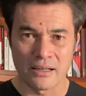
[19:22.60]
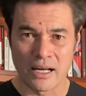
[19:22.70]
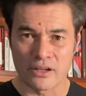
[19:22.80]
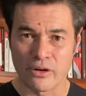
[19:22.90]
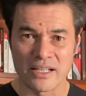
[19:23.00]

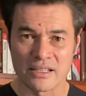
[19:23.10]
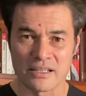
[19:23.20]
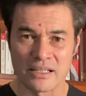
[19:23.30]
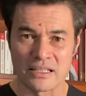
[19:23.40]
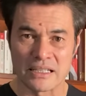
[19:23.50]

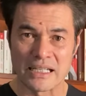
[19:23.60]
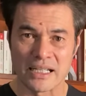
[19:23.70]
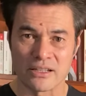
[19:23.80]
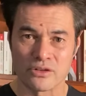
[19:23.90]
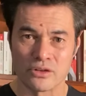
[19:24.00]
crisis is
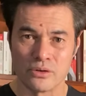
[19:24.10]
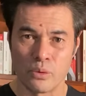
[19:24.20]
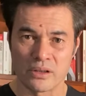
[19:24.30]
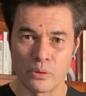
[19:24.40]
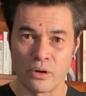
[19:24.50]
leading to
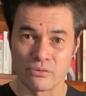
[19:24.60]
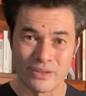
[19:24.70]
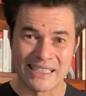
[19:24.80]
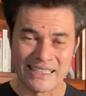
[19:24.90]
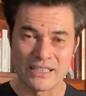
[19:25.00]
what the world
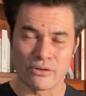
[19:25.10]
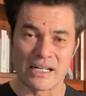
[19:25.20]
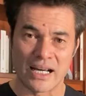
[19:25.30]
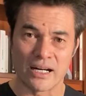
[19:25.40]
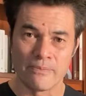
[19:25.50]
really needs right
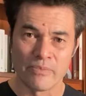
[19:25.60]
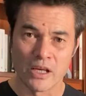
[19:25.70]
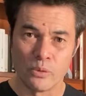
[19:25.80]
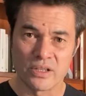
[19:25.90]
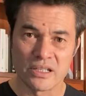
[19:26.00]
now,
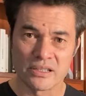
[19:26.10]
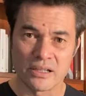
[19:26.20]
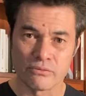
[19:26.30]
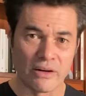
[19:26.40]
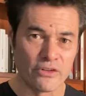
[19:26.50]
which is
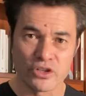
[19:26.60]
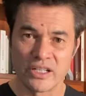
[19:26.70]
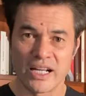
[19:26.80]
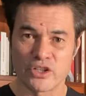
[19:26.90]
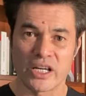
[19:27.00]
a revolution
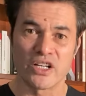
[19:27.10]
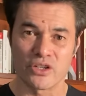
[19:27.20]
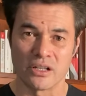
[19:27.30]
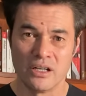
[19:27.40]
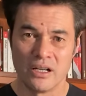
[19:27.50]
in
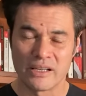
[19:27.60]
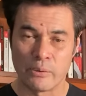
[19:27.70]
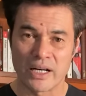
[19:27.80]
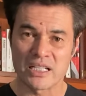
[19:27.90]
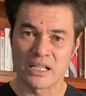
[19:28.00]
education, that
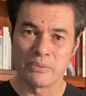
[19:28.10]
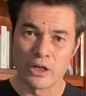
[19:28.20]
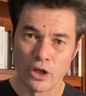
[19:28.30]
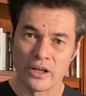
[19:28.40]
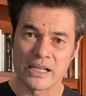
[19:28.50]
we actually can be
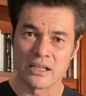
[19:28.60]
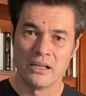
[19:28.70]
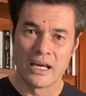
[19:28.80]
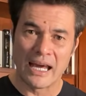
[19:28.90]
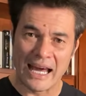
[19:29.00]
learning
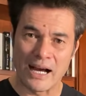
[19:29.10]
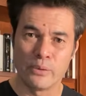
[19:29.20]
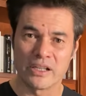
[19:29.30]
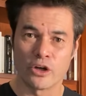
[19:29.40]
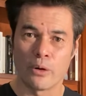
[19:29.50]
how
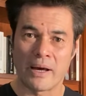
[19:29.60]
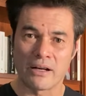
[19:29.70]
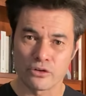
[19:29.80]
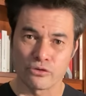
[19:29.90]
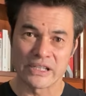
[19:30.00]
we can go
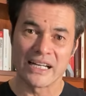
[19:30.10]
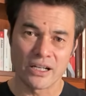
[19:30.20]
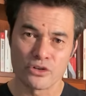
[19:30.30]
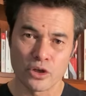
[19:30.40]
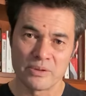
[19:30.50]
about creating
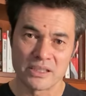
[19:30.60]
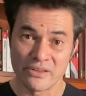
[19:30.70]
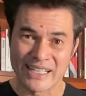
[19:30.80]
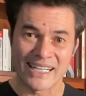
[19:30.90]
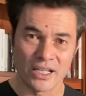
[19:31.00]
a job instead
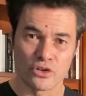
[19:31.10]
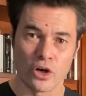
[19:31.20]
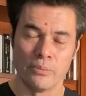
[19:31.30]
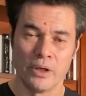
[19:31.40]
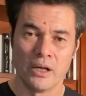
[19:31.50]
of getting a job,